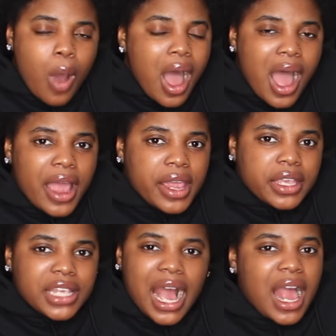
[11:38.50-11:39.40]
Why?
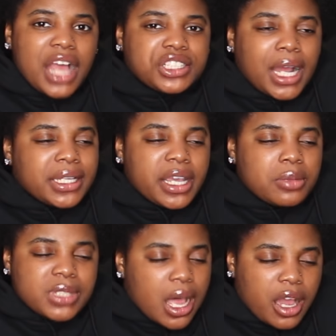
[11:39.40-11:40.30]
Y'all had y'all
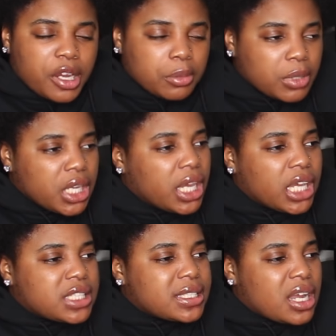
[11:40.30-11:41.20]
damn time.
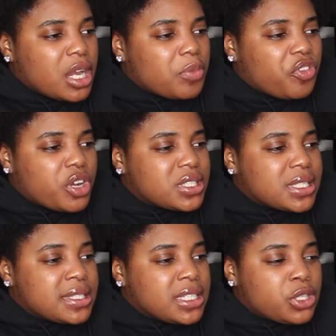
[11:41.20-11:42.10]
It's time for us to
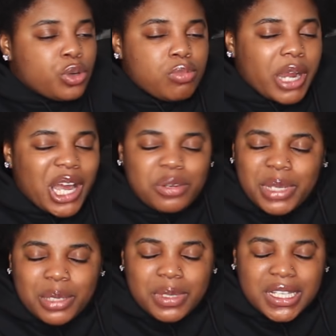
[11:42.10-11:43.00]
see little brown
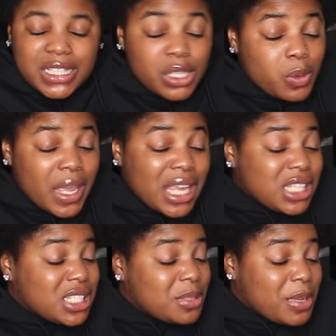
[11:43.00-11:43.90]
babies, little
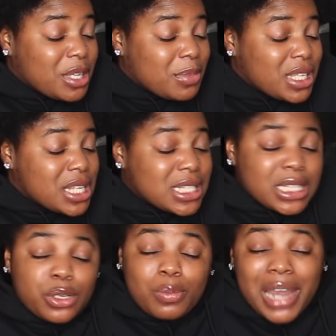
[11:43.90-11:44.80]
Asian babies,
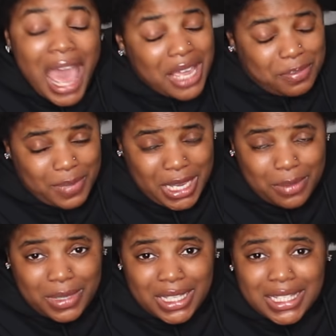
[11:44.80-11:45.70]
little black babies,